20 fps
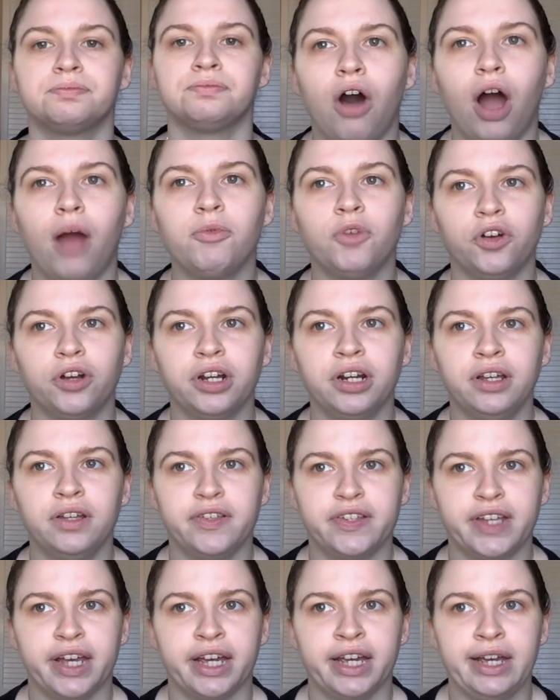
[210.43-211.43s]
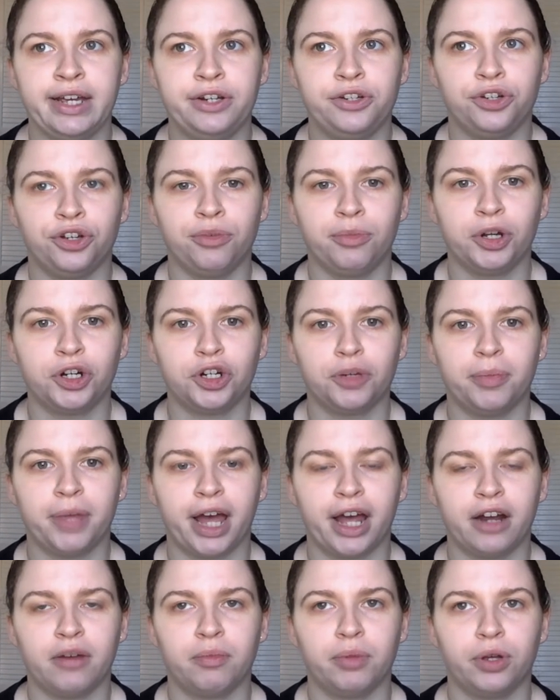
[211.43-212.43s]
I'm not going to say too much
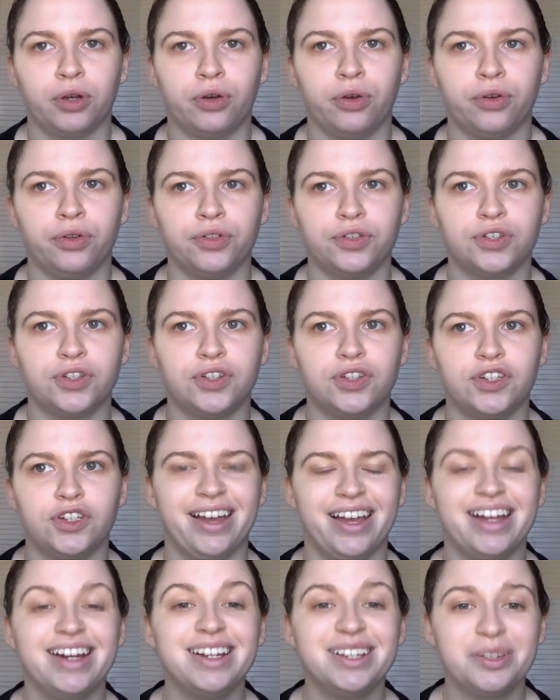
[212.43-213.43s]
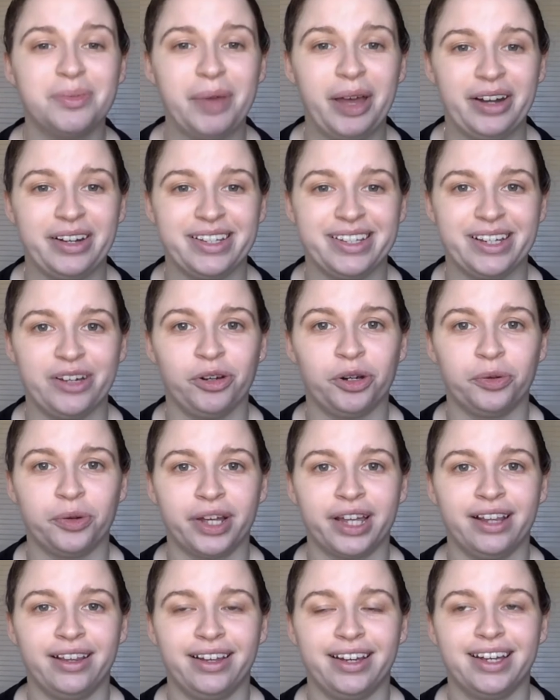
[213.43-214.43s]
about it because it is about a serial
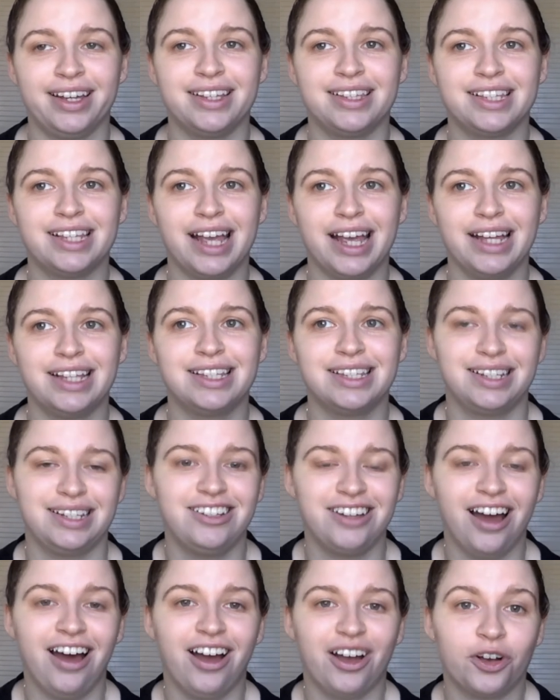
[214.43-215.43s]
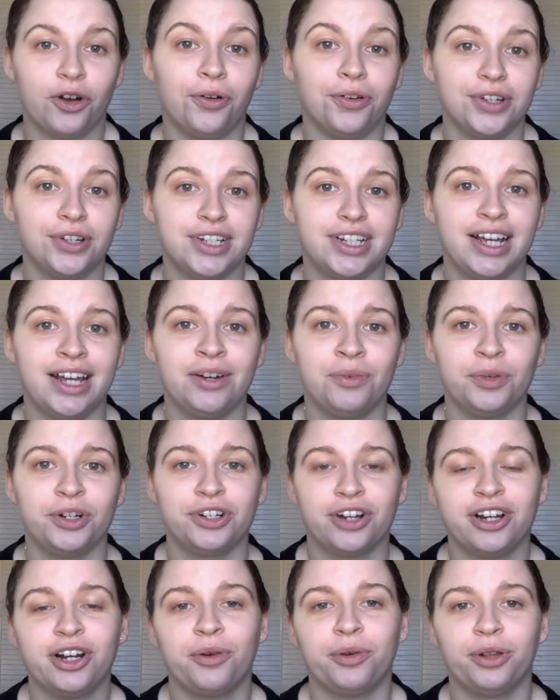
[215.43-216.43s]
killer. It, it's dark content, which
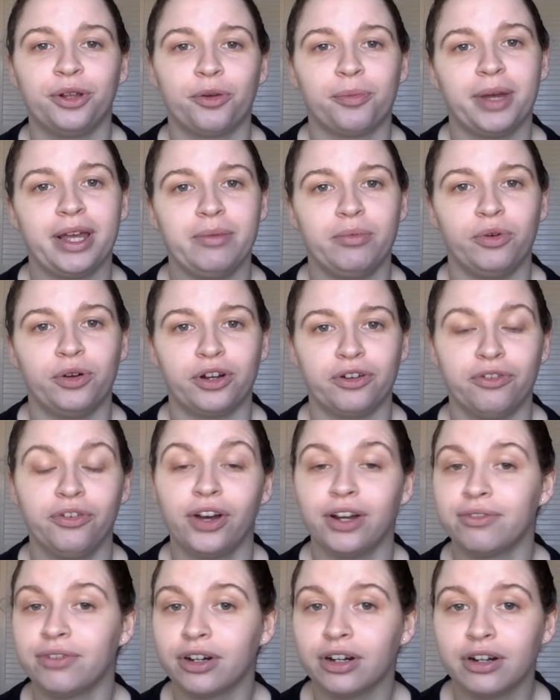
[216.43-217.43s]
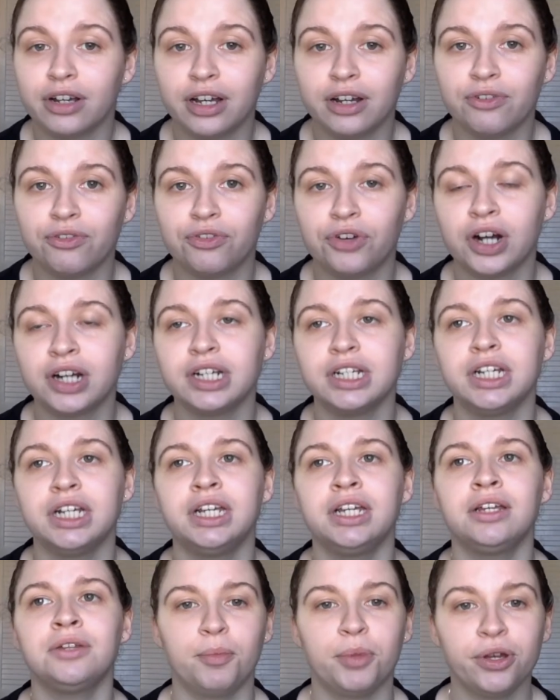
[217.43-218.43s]
I know a lot of people can find very
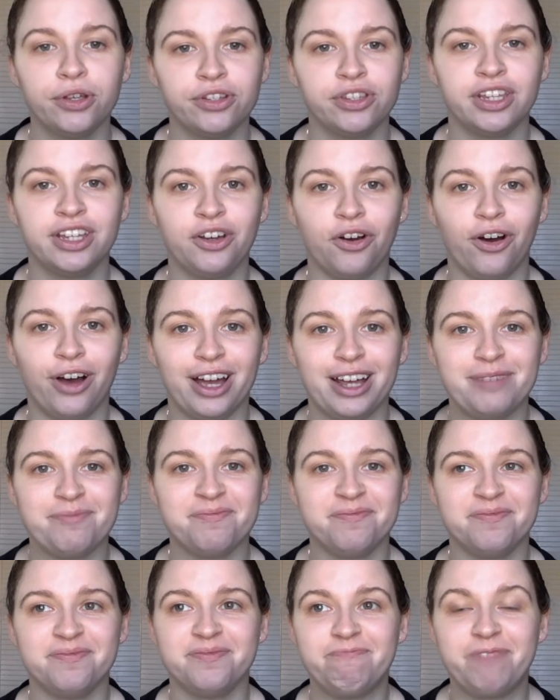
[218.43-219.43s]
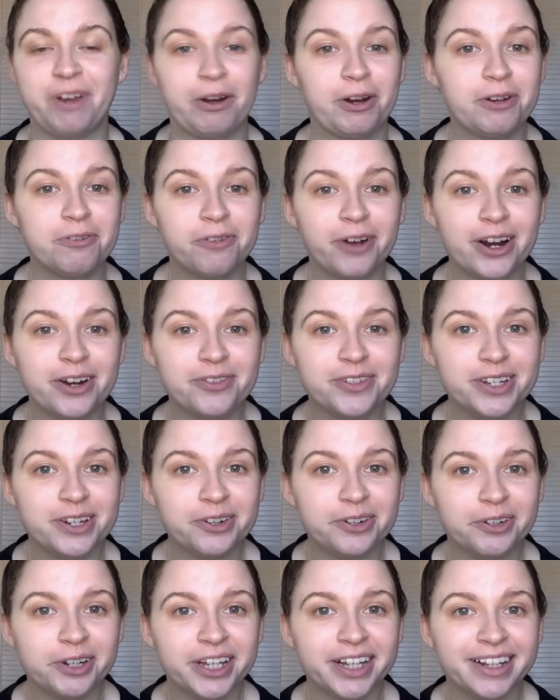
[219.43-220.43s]
confronting. Personally, I'm very afraid of
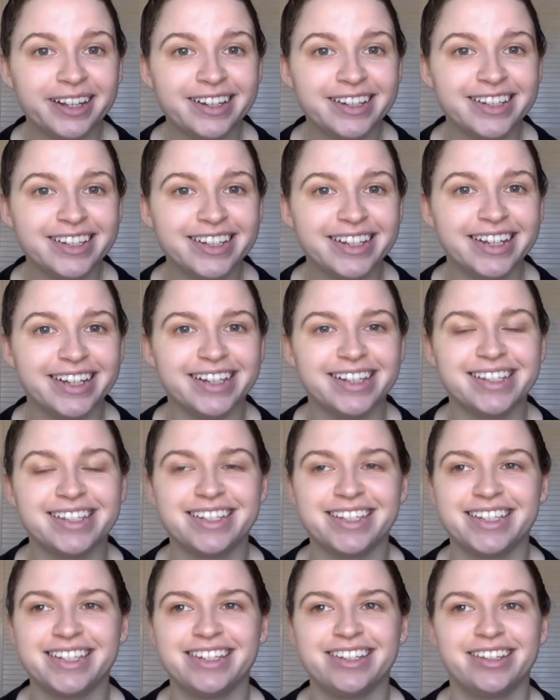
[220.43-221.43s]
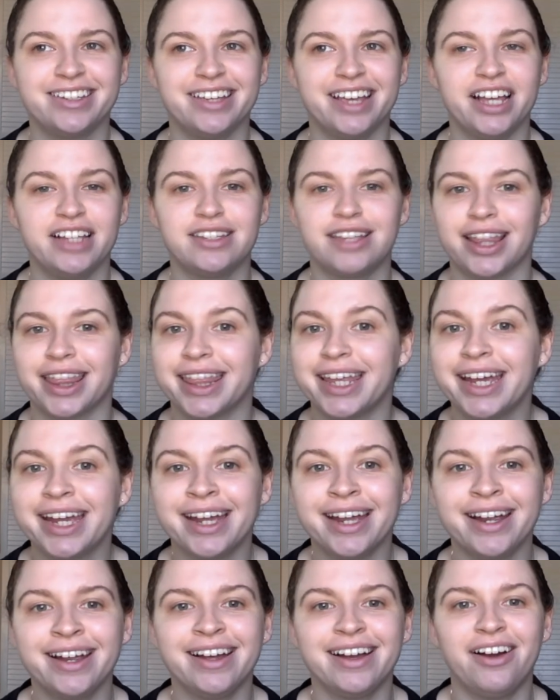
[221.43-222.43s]
serial killers. It's it's a
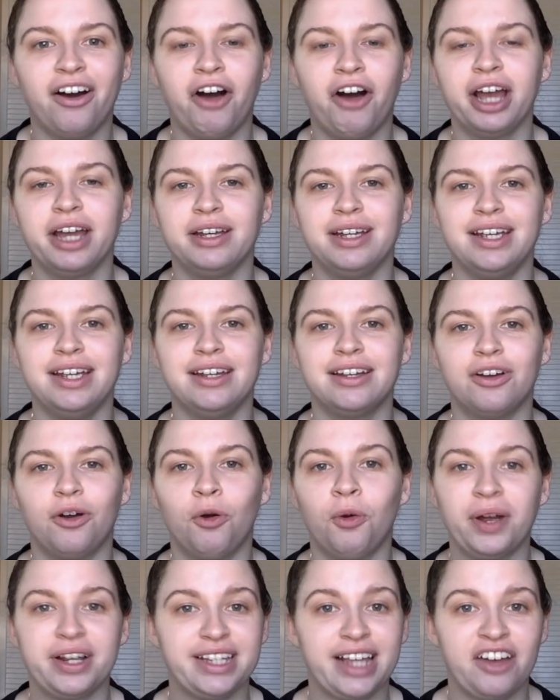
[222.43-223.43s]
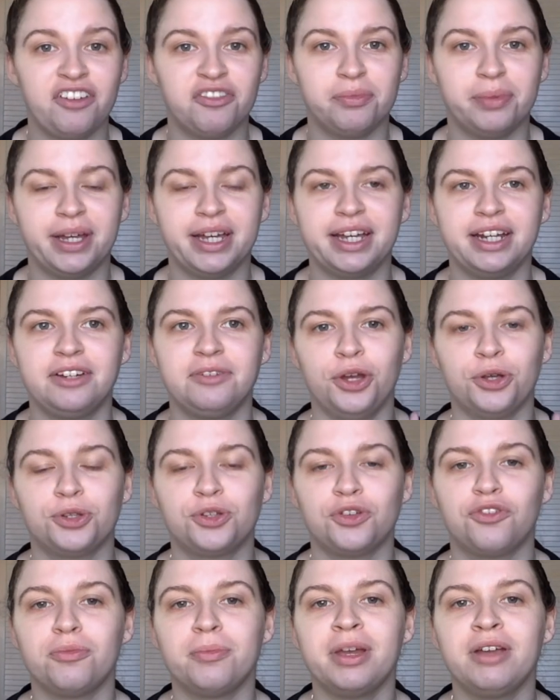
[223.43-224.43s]
thing. I always have been. So
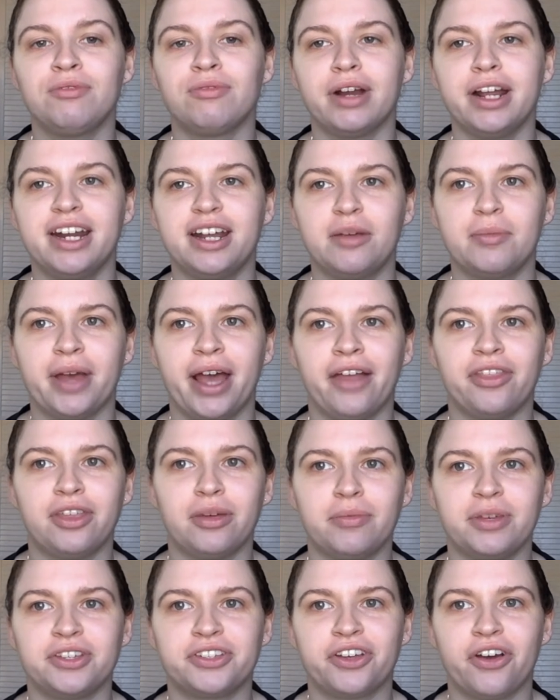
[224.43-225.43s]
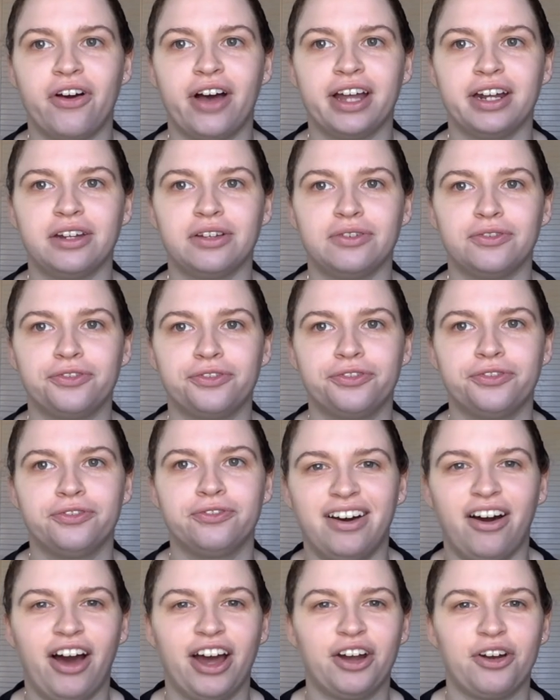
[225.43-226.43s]
for me, reading about them is kind of,
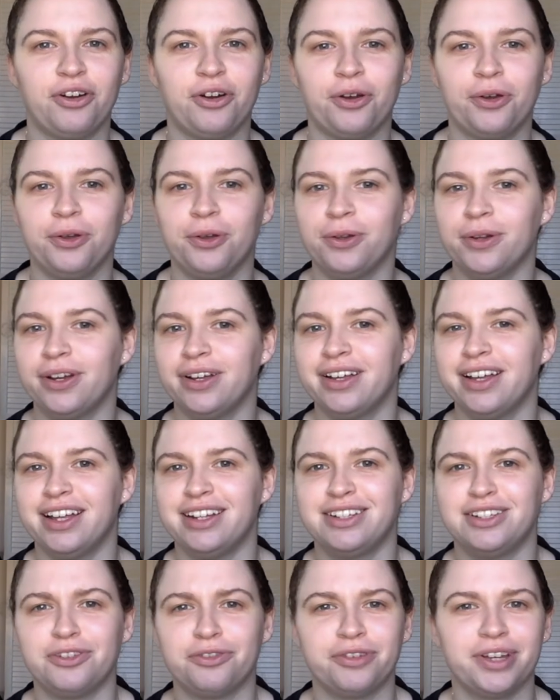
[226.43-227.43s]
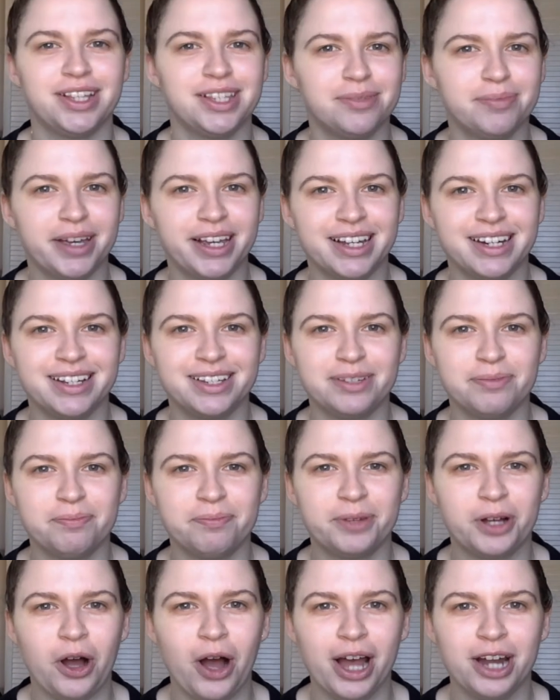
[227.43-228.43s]
I don't know, a defense mechanism,
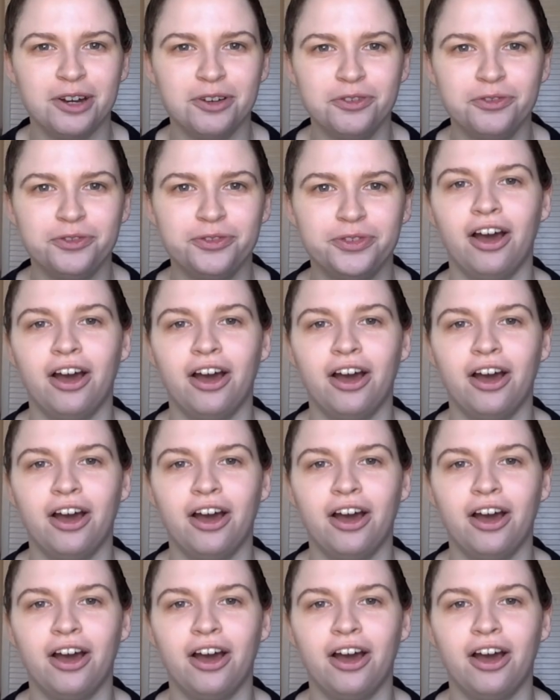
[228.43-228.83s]
kind of.